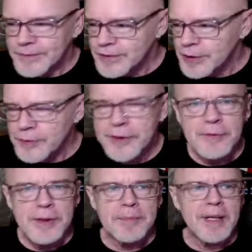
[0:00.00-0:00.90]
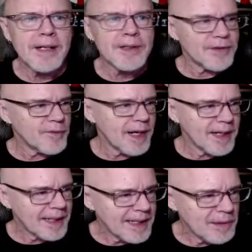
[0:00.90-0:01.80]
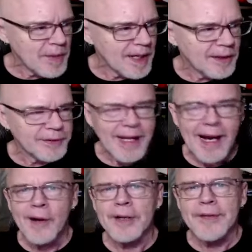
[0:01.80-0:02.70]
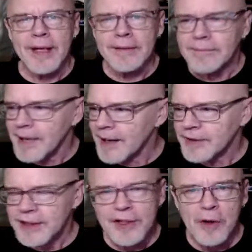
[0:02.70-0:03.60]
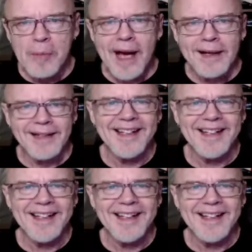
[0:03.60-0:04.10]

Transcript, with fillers: two or three minutes of writing an email now and then having to go back